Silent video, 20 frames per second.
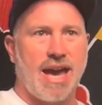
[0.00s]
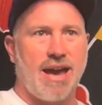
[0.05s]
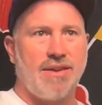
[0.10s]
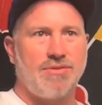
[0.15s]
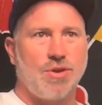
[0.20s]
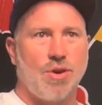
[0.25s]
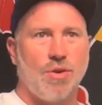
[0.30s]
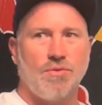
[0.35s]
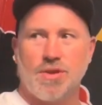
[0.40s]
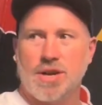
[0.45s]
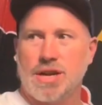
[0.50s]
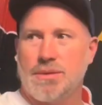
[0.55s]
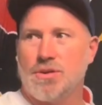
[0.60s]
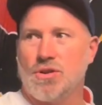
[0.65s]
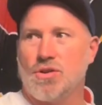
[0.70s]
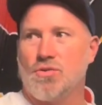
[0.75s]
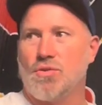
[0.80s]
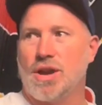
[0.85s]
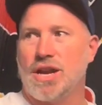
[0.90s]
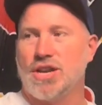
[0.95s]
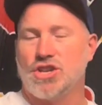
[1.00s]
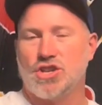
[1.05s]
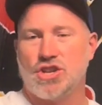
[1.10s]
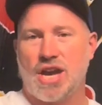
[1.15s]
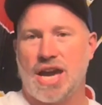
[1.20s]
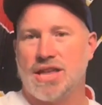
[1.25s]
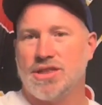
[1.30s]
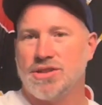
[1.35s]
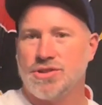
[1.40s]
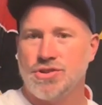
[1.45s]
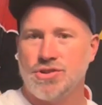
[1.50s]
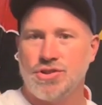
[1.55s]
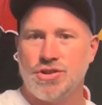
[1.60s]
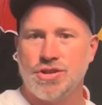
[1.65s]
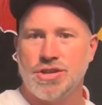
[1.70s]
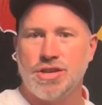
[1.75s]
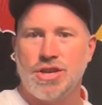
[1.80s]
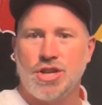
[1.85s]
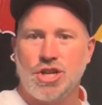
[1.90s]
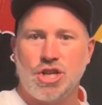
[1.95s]
have to overcome a great challenge
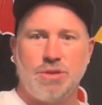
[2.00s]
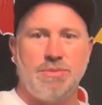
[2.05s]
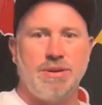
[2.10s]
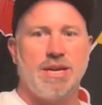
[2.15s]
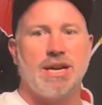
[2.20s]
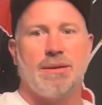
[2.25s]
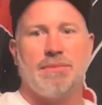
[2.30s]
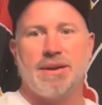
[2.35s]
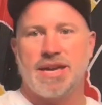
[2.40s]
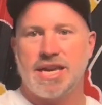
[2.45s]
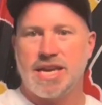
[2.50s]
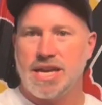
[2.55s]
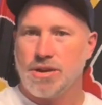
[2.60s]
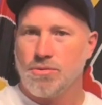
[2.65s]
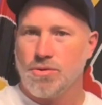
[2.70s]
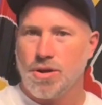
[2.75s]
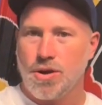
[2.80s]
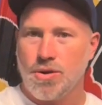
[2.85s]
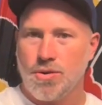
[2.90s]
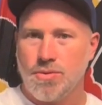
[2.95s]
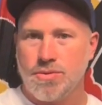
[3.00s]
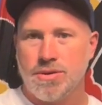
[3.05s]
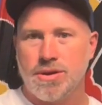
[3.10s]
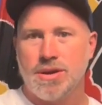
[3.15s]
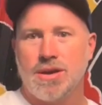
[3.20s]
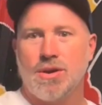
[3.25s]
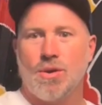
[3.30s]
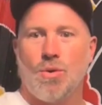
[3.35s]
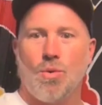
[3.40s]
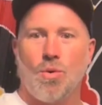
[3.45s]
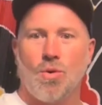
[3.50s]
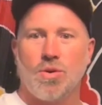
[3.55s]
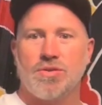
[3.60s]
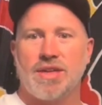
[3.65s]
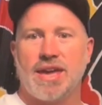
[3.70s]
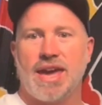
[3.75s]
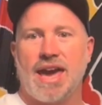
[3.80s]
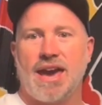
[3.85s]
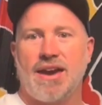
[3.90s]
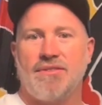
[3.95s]
to become a hero, or
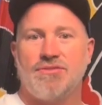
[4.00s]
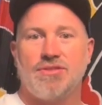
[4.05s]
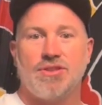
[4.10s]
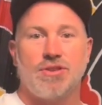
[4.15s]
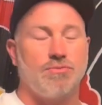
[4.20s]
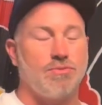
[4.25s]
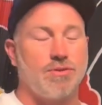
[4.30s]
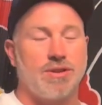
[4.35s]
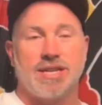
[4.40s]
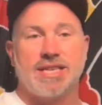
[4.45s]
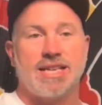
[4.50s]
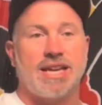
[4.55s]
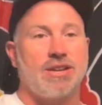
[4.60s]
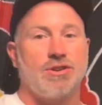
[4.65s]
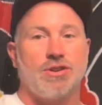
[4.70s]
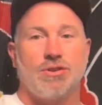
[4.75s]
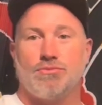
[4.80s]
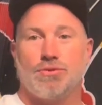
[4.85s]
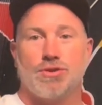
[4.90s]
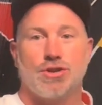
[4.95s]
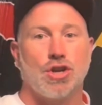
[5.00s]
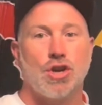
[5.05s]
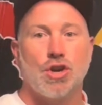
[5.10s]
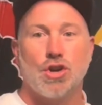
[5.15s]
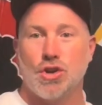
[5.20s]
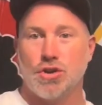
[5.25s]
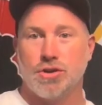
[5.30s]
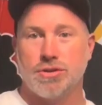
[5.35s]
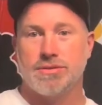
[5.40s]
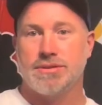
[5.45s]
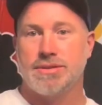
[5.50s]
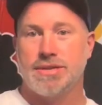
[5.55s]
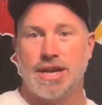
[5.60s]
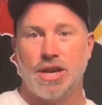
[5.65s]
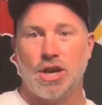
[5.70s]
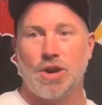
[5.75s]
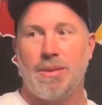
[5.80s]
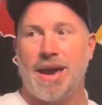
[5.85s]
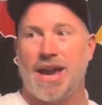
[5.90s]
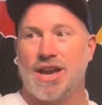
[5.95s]
they have to decide to return
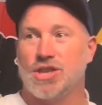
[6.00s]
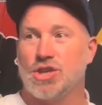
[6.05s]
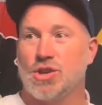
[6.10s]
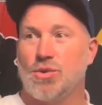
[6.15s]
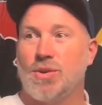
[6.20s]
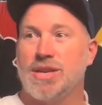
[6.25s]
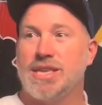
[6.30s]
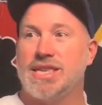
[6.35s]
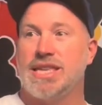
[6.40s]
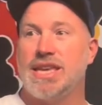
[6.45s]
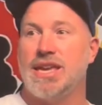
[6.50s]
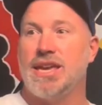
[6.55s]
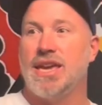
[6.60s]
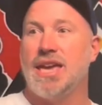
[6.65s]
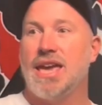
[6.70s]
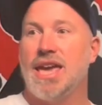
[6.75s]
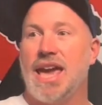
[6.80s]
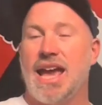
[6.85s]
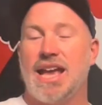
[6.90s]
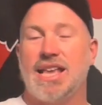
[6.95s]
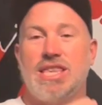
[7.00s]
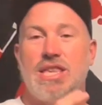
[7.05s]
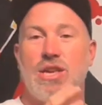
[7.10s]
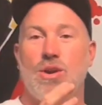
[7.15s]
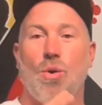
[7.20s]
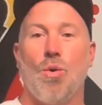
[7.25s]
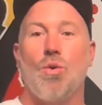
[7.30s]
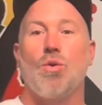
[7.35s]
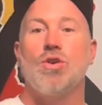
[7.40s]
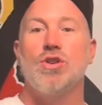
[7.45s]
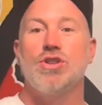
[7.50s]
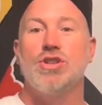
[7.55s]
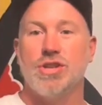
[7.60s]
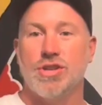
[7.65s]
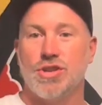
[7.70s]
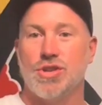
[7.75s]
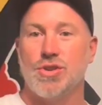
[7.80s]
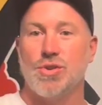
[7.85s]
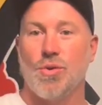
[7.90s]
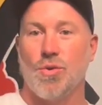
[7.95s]
and go back. So it's the it's the origin
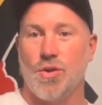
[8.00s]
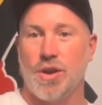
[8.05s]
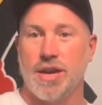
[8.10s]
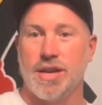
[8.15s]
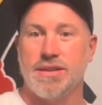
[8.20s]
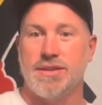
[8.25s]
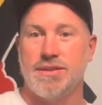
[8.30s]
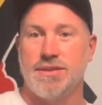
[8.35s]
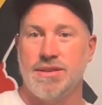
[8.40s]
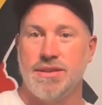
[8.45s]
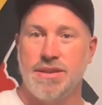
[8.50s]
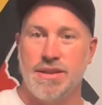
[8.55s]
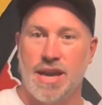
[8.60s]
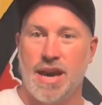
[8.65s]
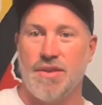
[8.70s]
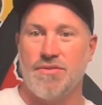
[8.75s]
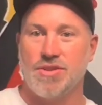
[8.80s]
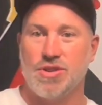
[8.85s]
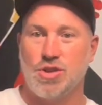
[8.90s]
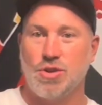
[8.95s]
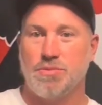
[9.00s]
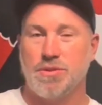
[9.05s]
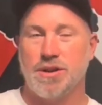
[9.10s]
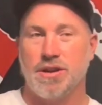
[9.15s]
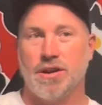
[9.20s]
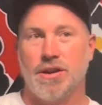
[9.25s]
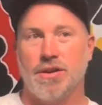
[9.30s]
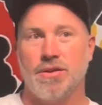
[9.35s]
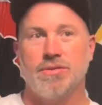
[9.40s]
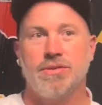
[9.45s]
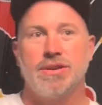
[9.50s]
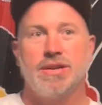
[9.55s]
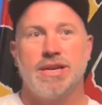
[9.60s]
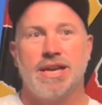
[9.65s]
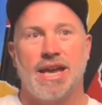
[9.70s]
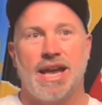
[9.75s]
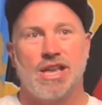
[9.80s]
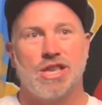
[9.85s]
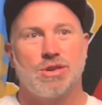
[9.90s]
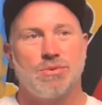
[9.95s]
story of a superhero,
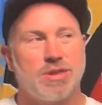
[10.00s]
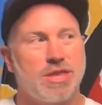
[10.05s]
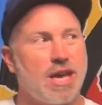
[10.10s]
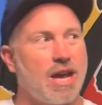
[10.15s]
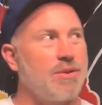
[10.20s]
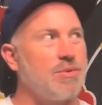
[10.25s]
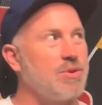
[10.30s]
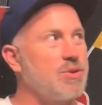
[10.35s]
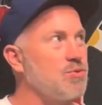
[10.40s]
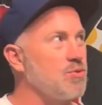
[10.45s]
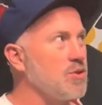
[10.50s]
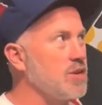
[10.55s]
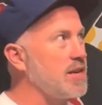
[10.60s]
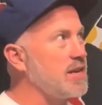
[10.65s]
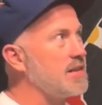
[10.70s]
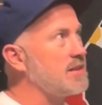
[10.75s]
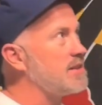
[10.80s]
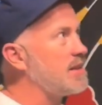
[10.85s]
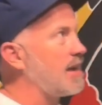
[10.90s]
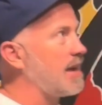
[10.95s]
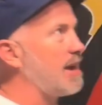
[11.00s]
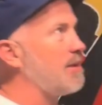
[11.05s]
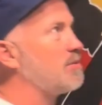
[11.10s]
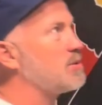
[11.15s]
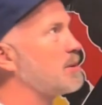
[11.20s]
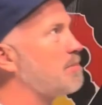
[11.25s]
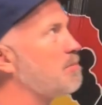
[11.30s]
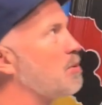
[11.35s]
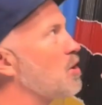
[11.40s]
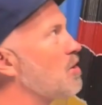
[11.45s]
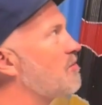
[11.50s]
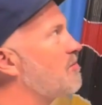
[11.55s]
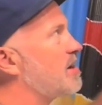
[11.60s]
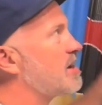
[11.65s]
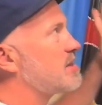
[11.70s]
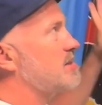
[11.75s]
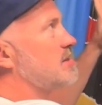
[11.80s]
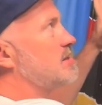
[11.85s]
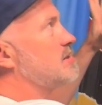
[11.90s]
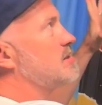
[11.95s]
and so we thought it was really it was a
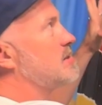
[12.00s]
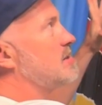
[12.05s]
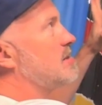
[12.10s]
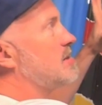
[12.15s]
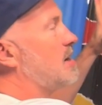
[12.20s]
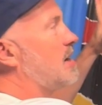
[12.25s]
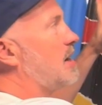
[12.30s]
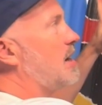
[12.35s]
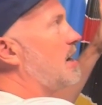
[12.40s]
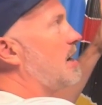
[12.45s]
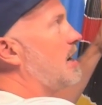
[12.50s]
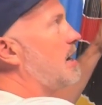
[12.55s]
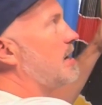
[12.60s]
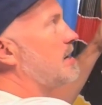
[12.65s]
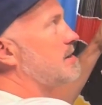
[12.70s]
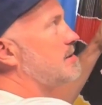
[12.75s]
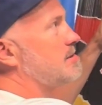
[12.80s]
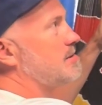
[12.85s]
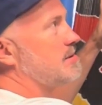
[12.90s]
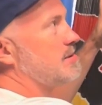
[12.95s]
perfect uh,